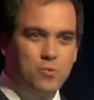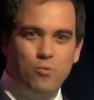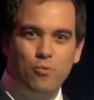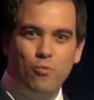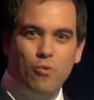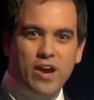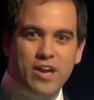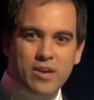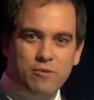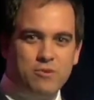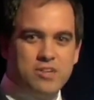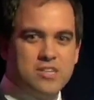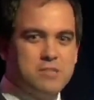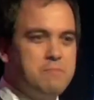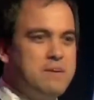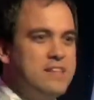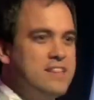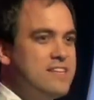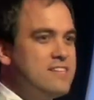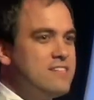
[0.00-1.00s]
why we're
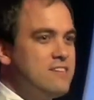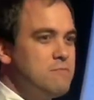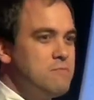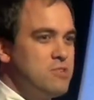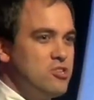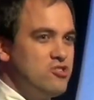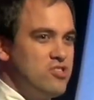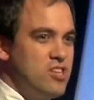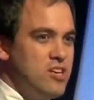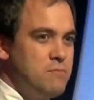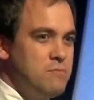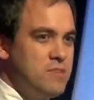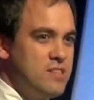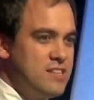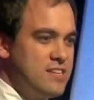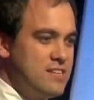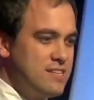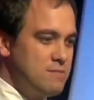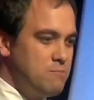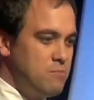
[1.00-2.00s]
spending so much time in
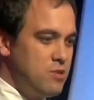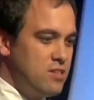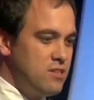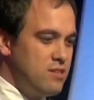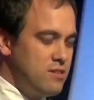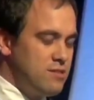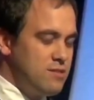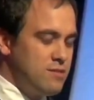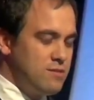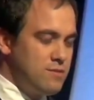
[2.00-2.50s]
this, but